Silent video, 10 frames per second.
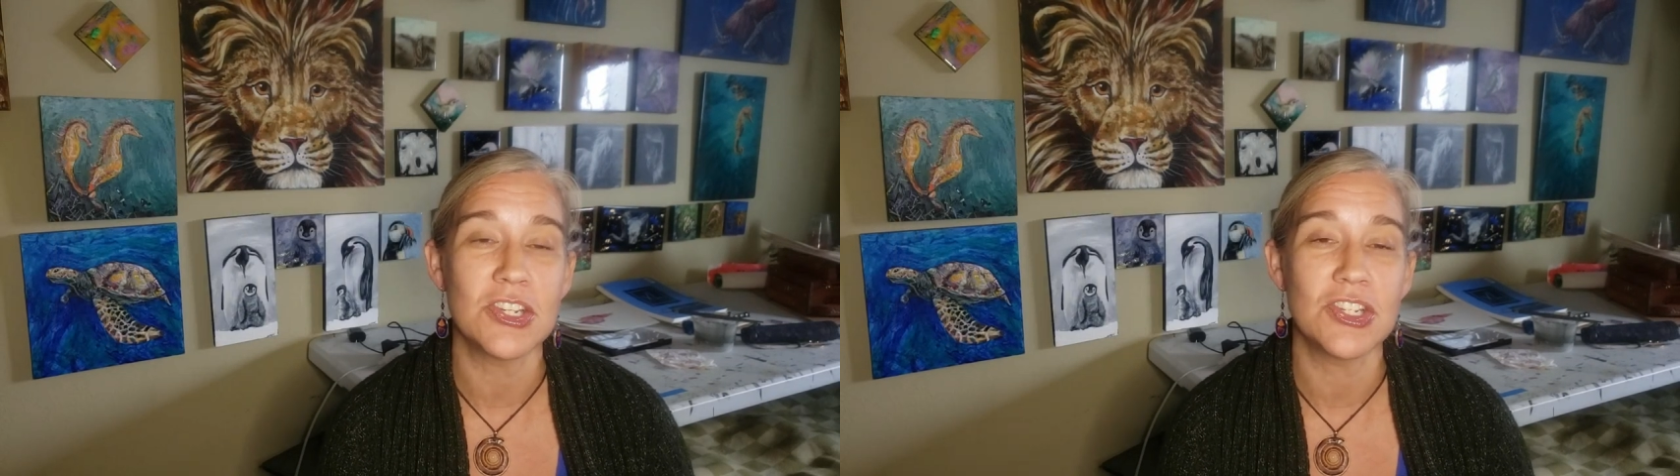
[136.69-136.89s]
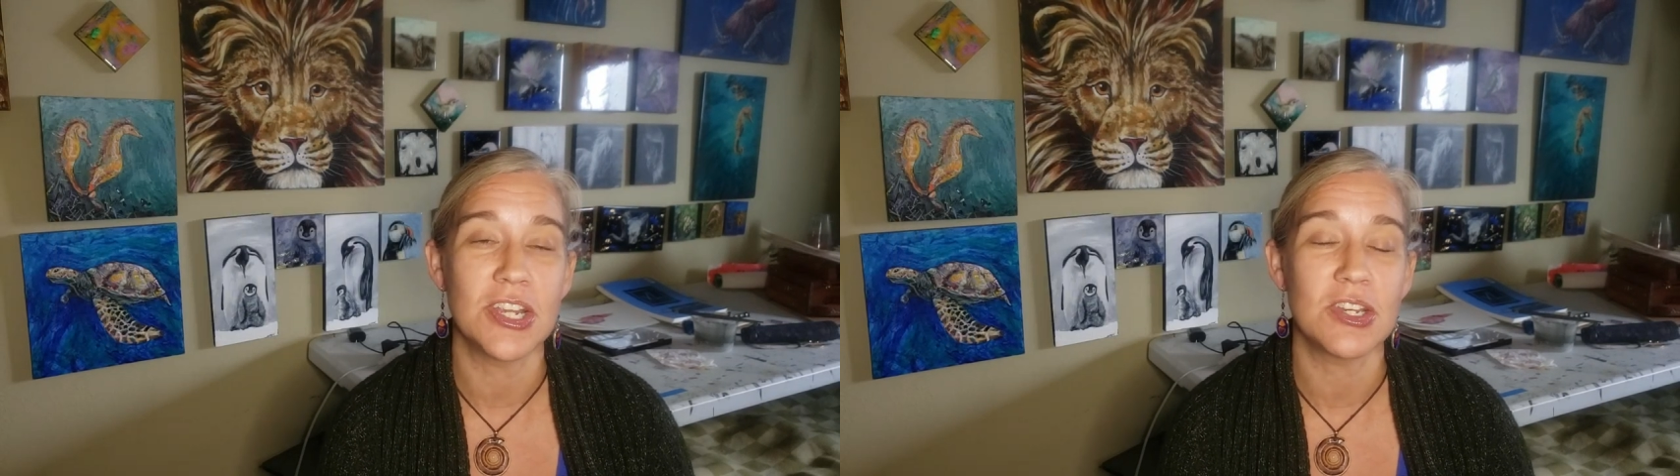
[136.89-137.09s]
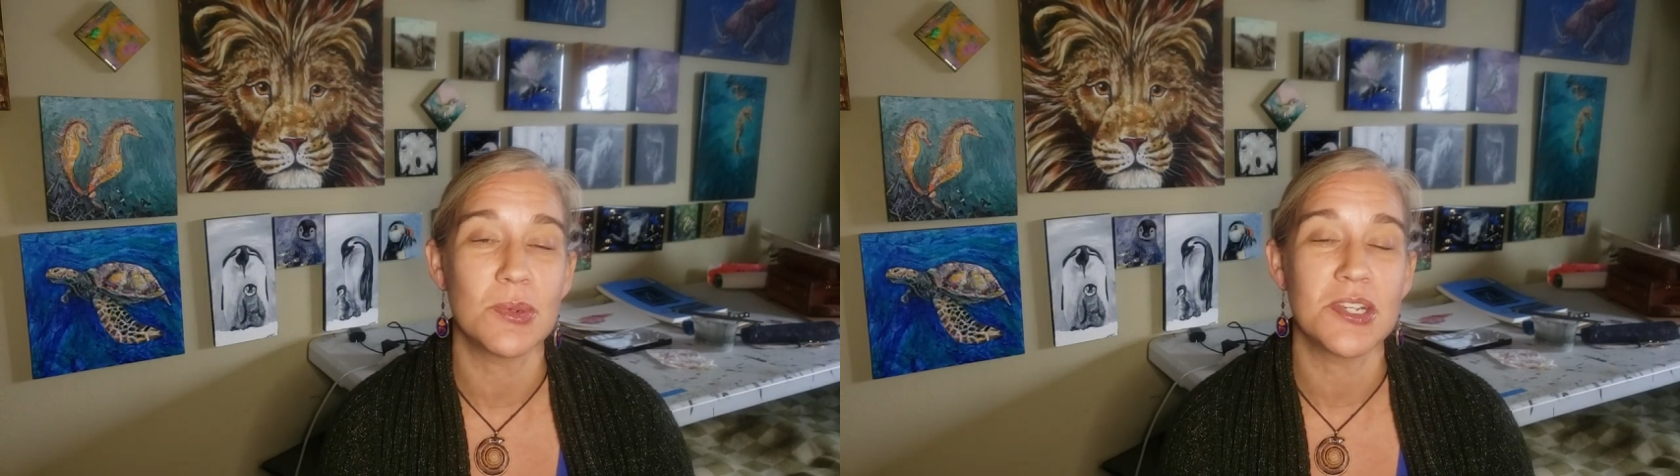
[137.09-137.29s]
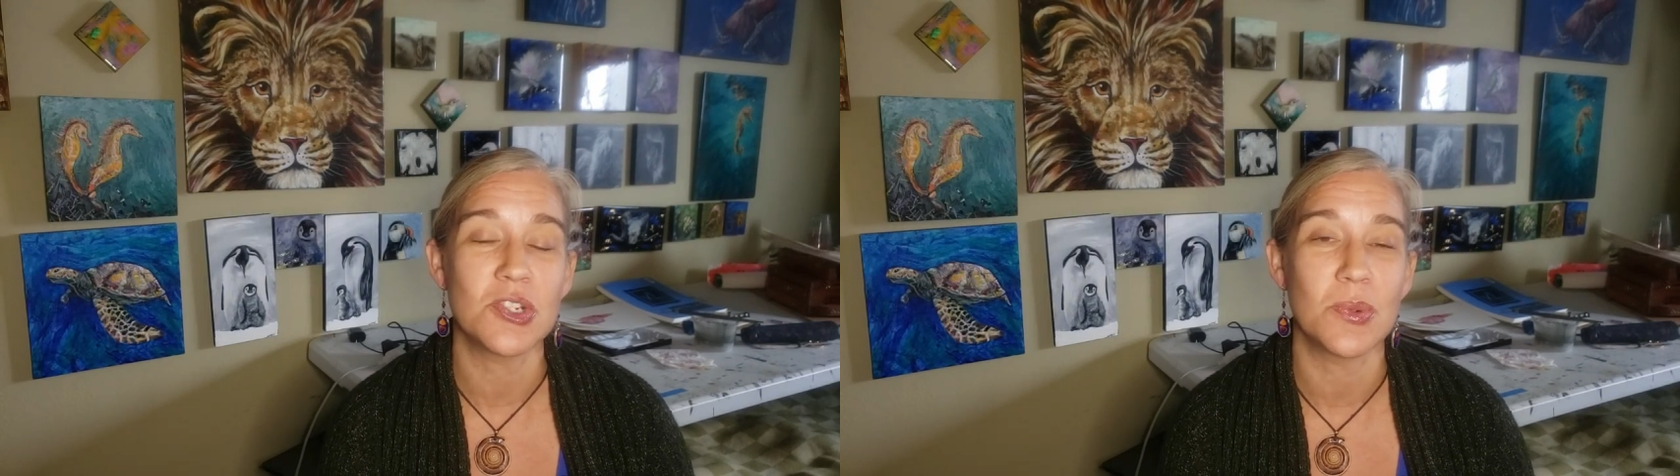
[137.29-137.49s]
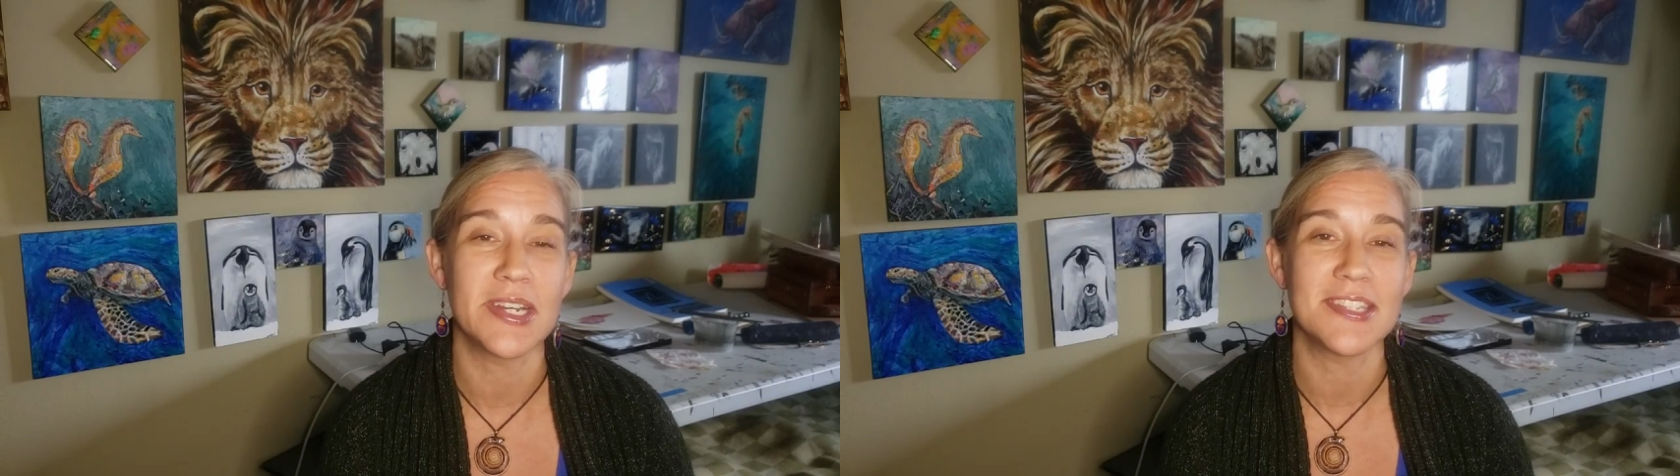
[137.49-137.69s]
January
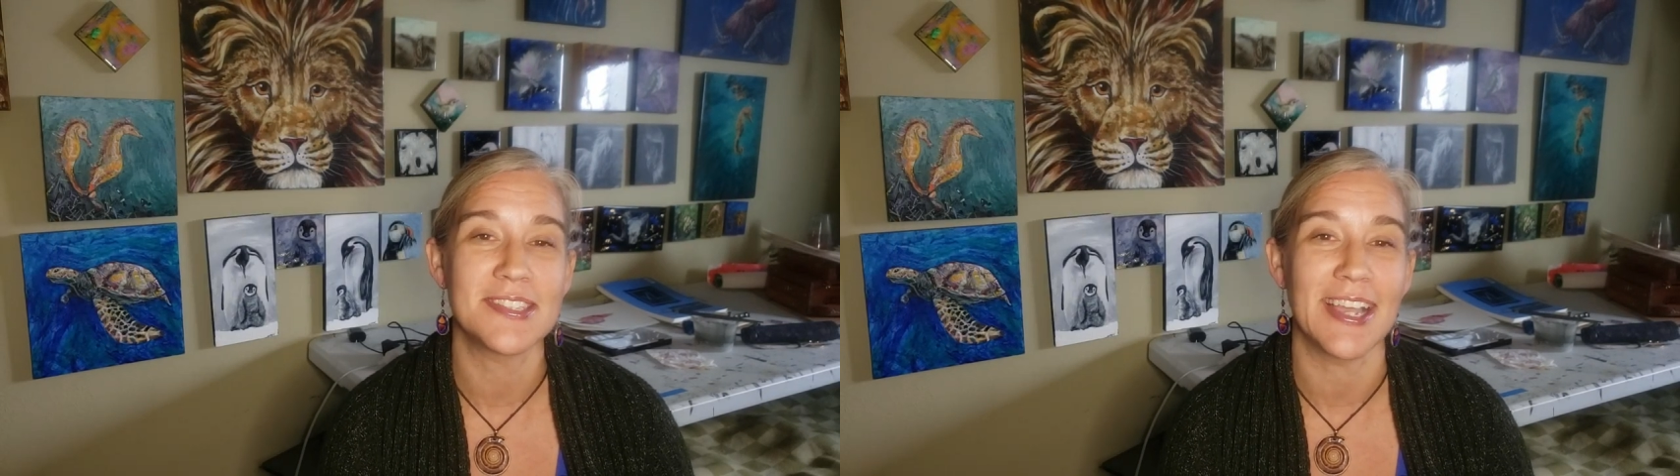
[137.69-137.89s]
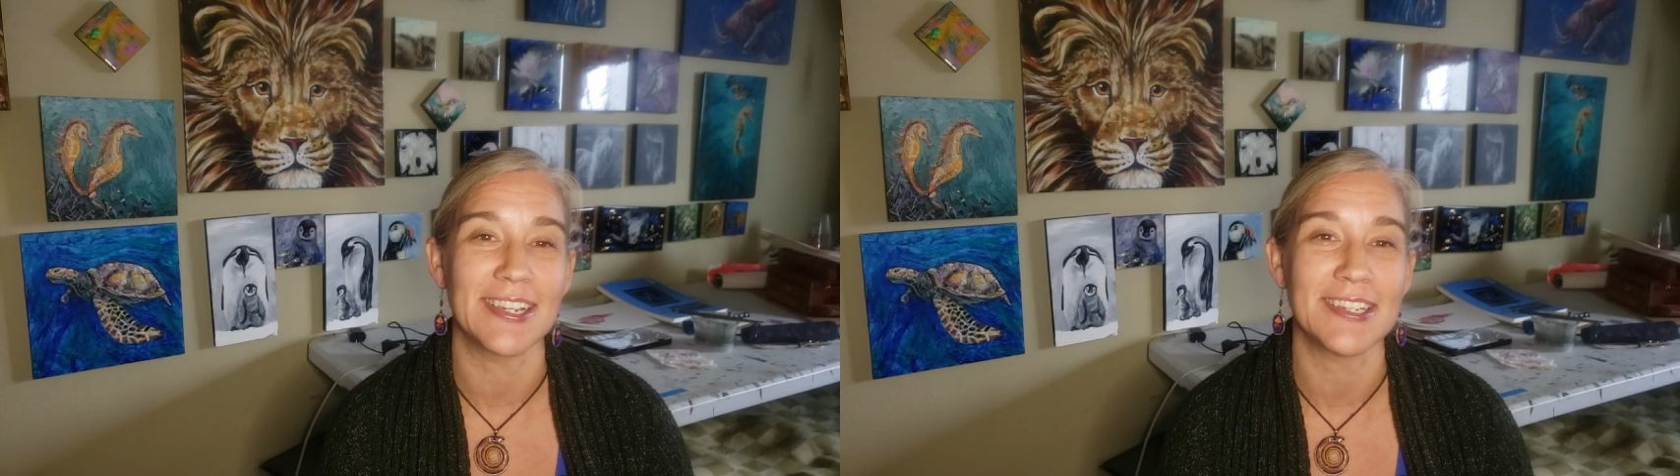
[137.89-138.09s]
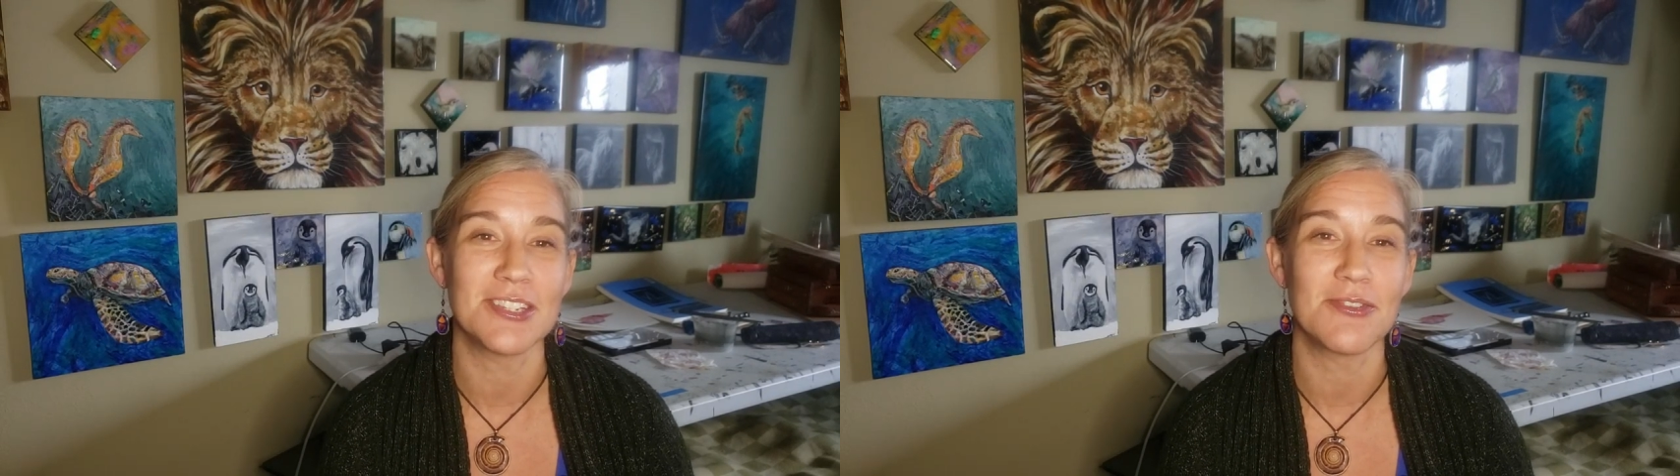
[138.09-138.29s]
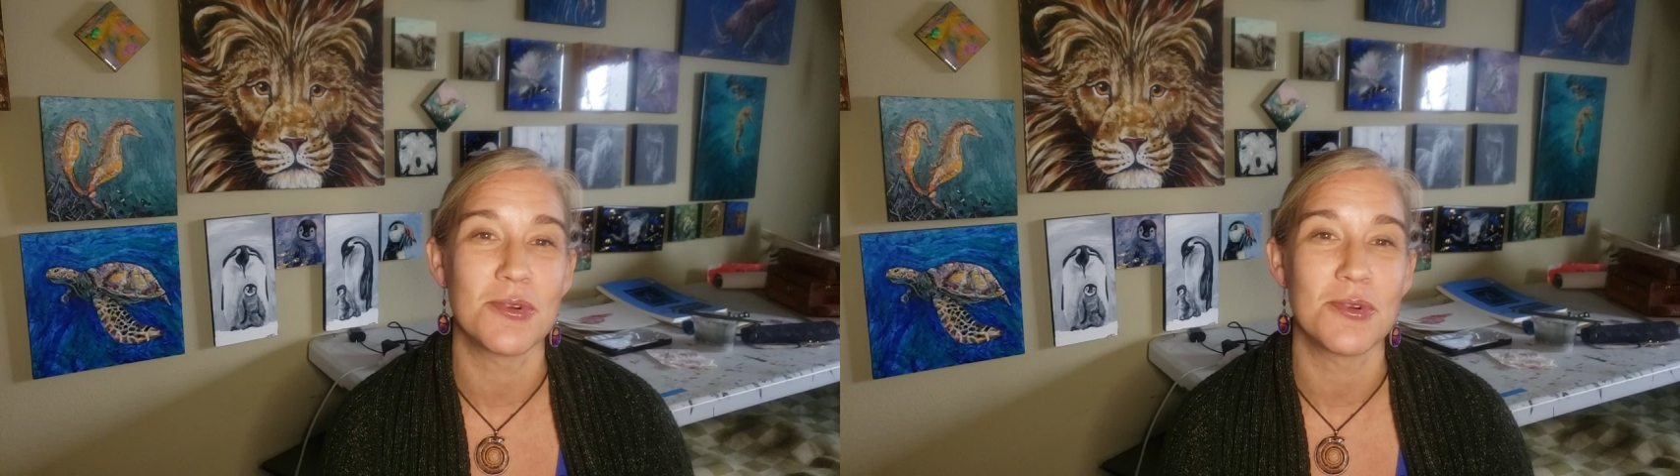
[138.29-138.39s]
22nd